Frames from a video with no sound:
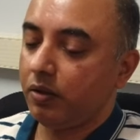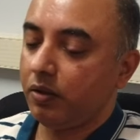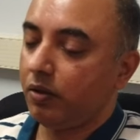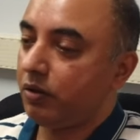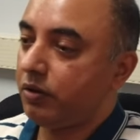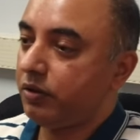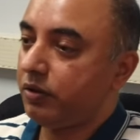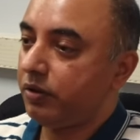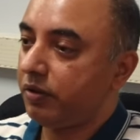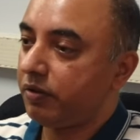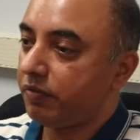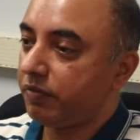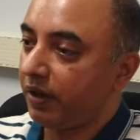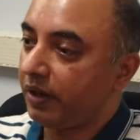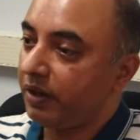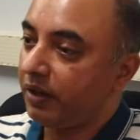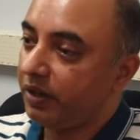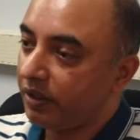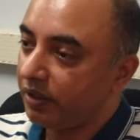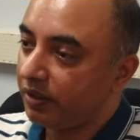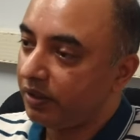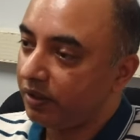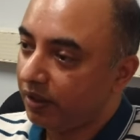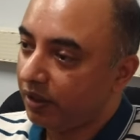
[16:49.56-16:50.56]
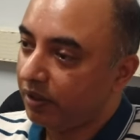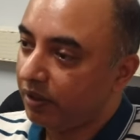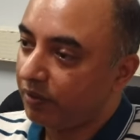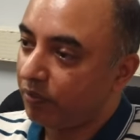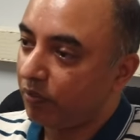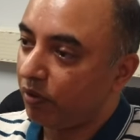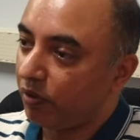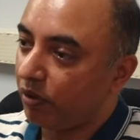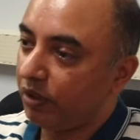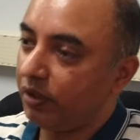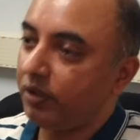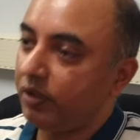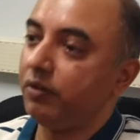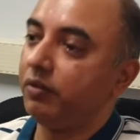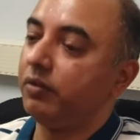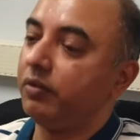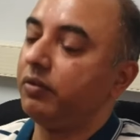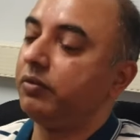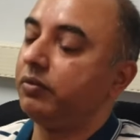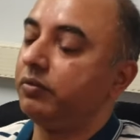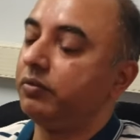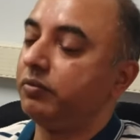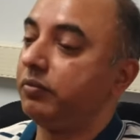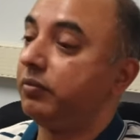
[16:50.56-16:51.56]
not just finding the right
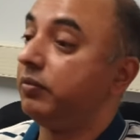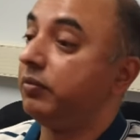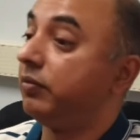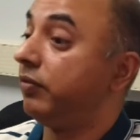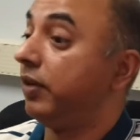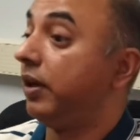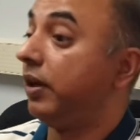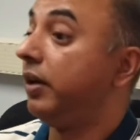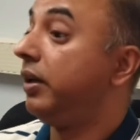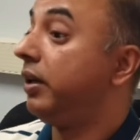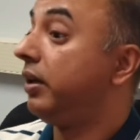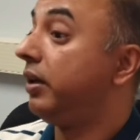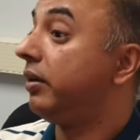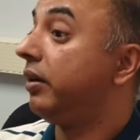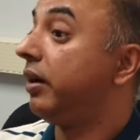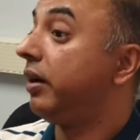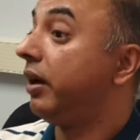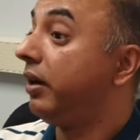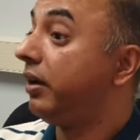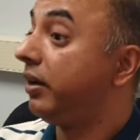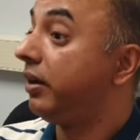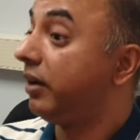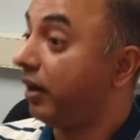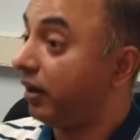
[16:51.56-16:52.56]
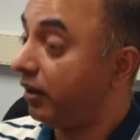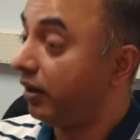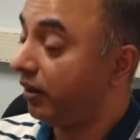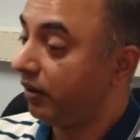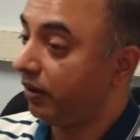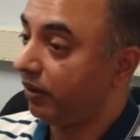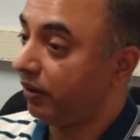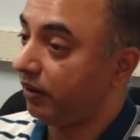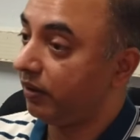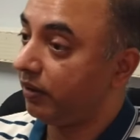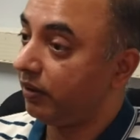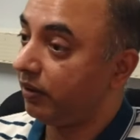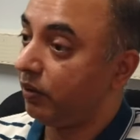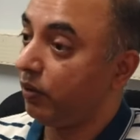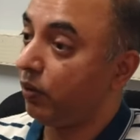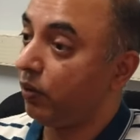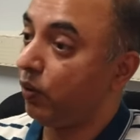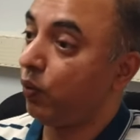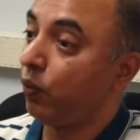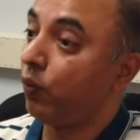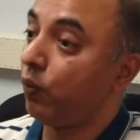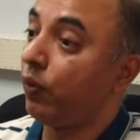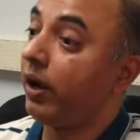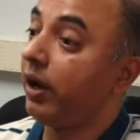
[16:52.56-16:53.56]
molecule, finding the right target,
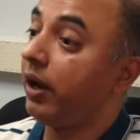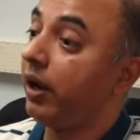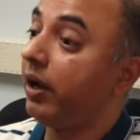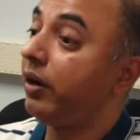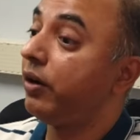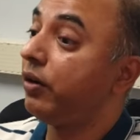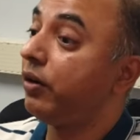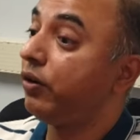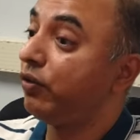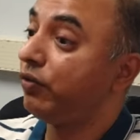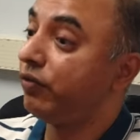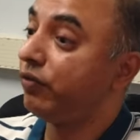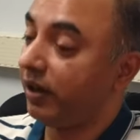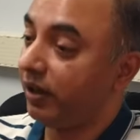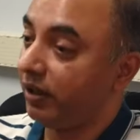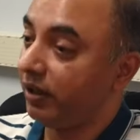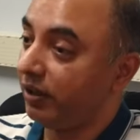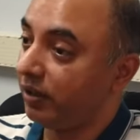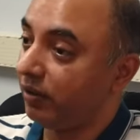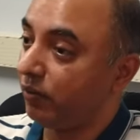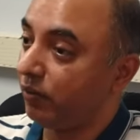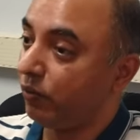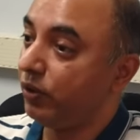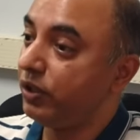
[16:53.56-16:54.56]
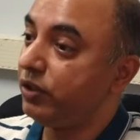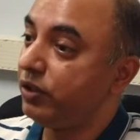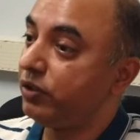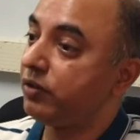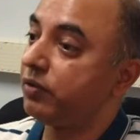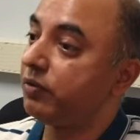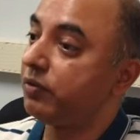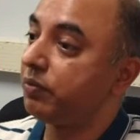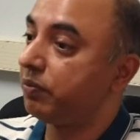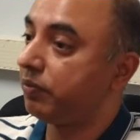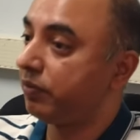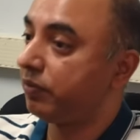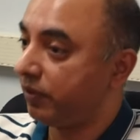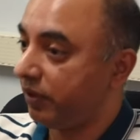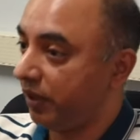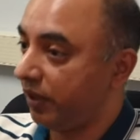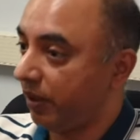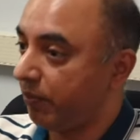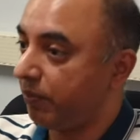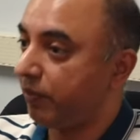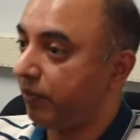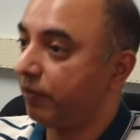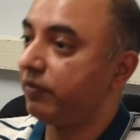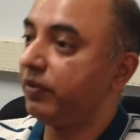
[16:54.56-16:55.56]
where to find the, which
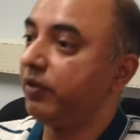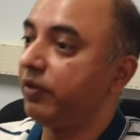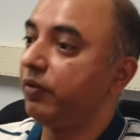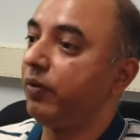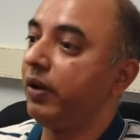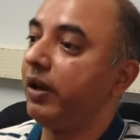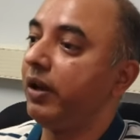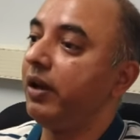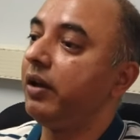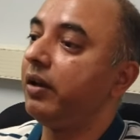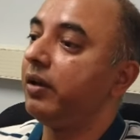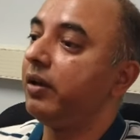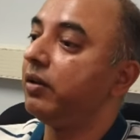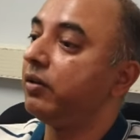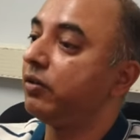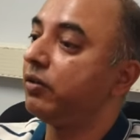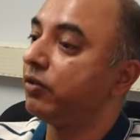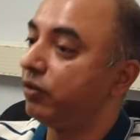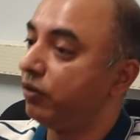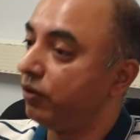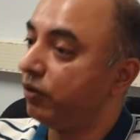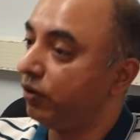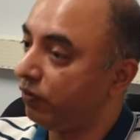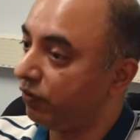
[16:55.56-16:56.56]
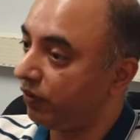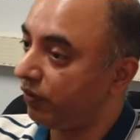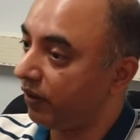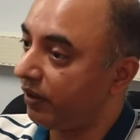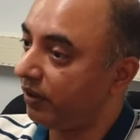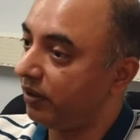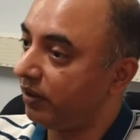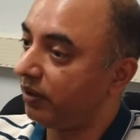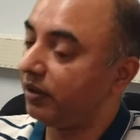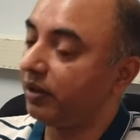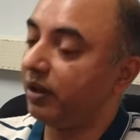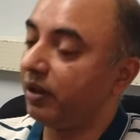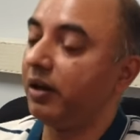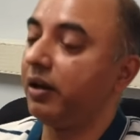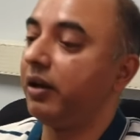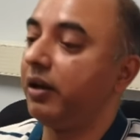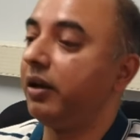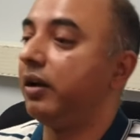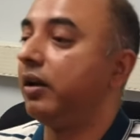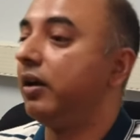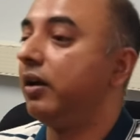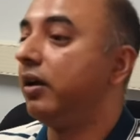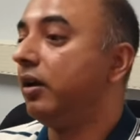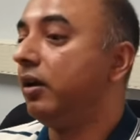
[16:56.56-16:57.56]
step of the way should you find the
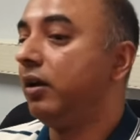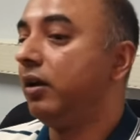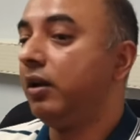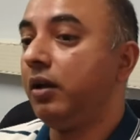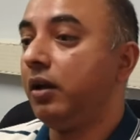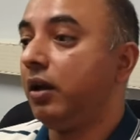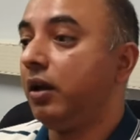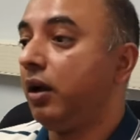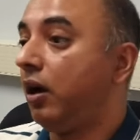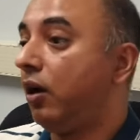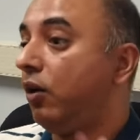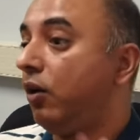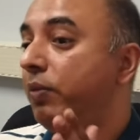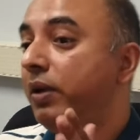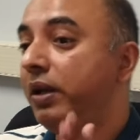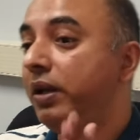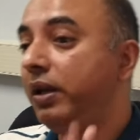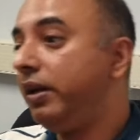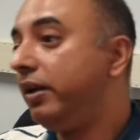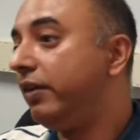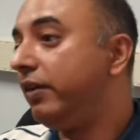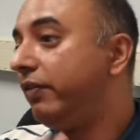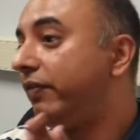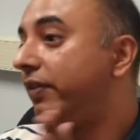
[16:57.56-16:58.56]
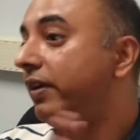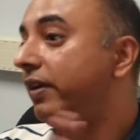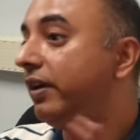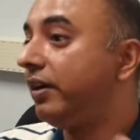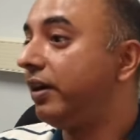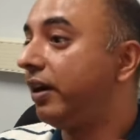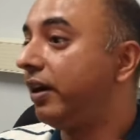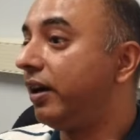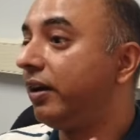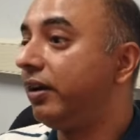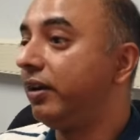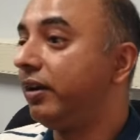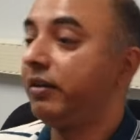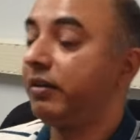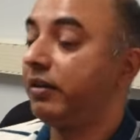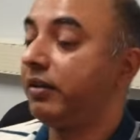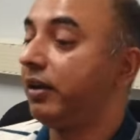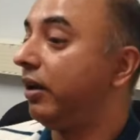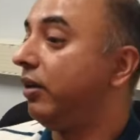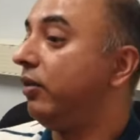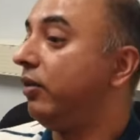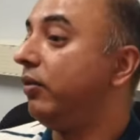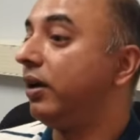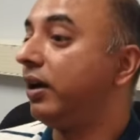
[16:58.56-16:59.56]
target, how many different targets
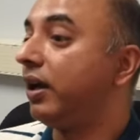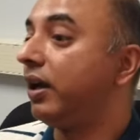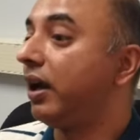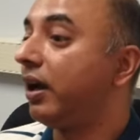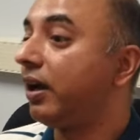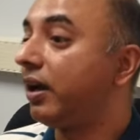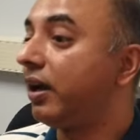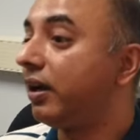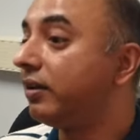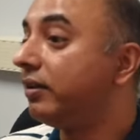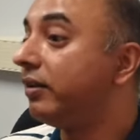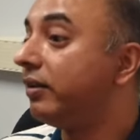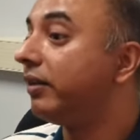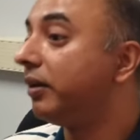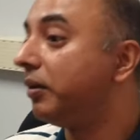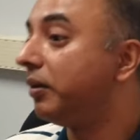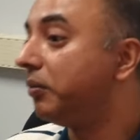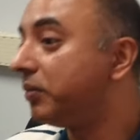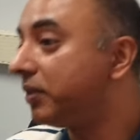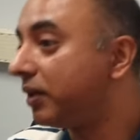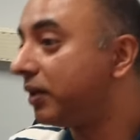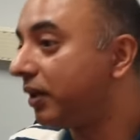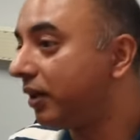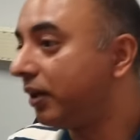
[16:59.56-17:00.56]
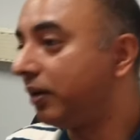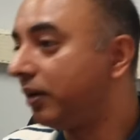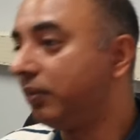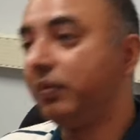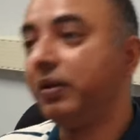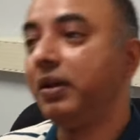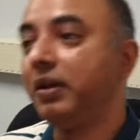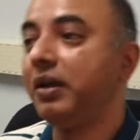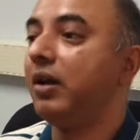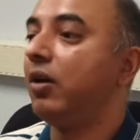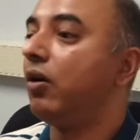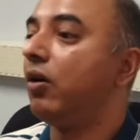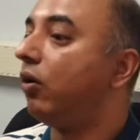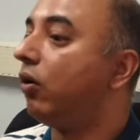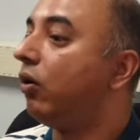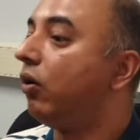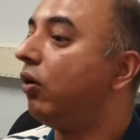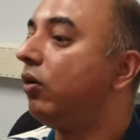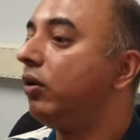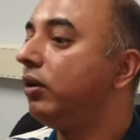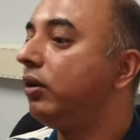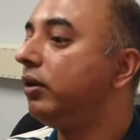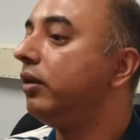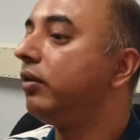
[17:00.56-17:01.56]
can you attack at the same time?
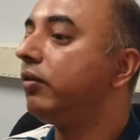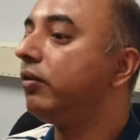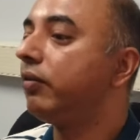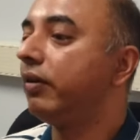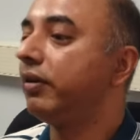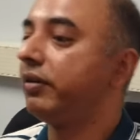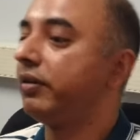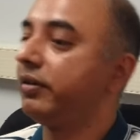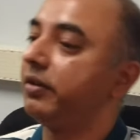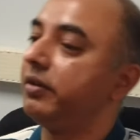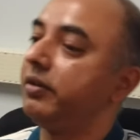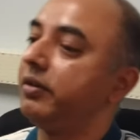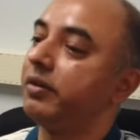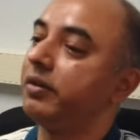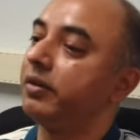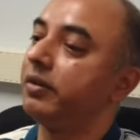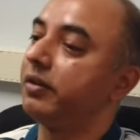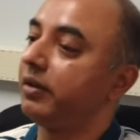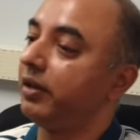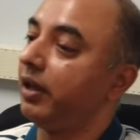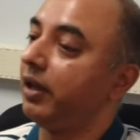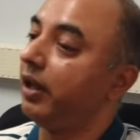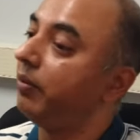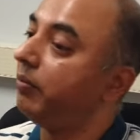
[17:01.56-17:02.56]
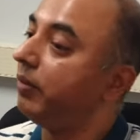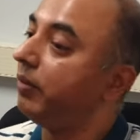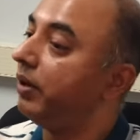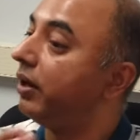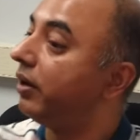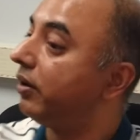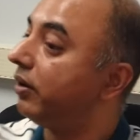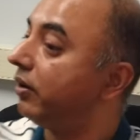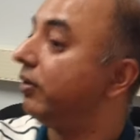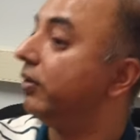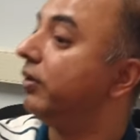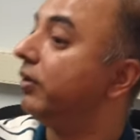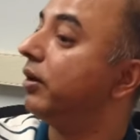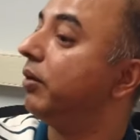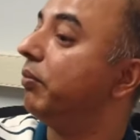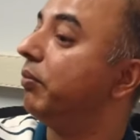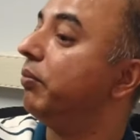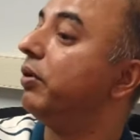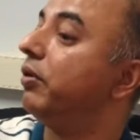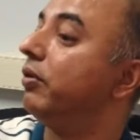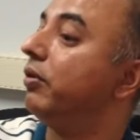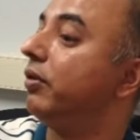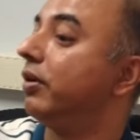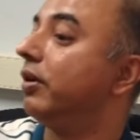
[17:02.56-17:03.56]
All these questions can be done on the
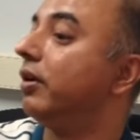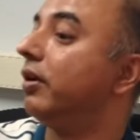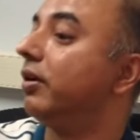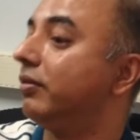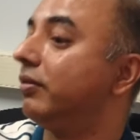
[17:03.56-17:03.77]
computer